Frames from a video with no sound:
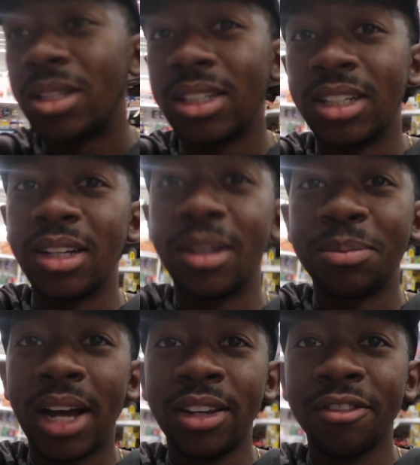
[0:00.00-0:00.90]

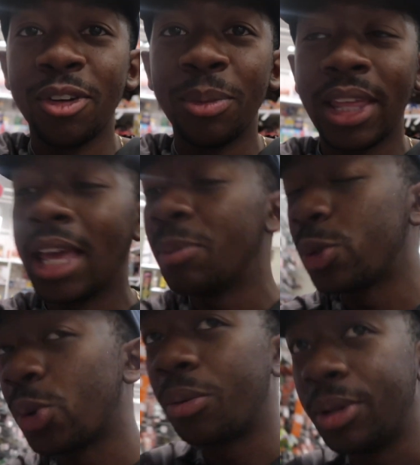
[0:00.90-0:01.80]
I didn't film in the game
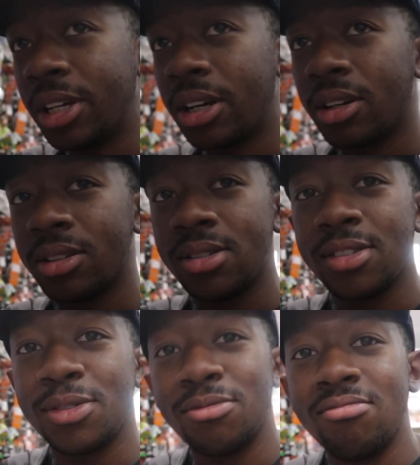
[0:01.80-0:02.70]
store because
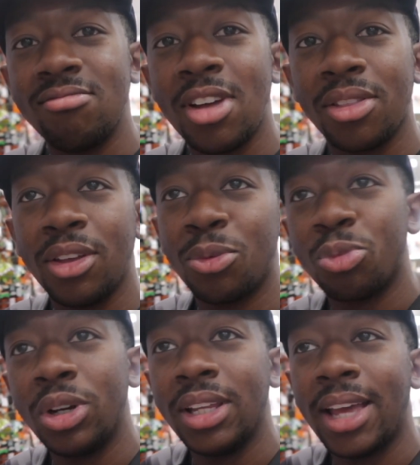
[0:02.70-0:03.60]
nothing
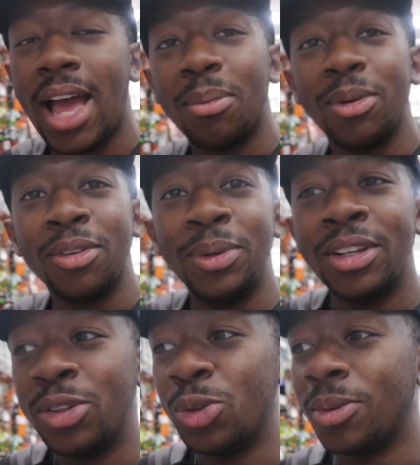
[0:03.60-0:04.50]
really happened. We
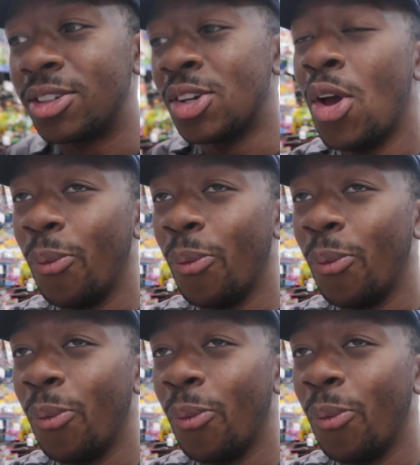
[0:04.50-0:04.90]
didn't do much.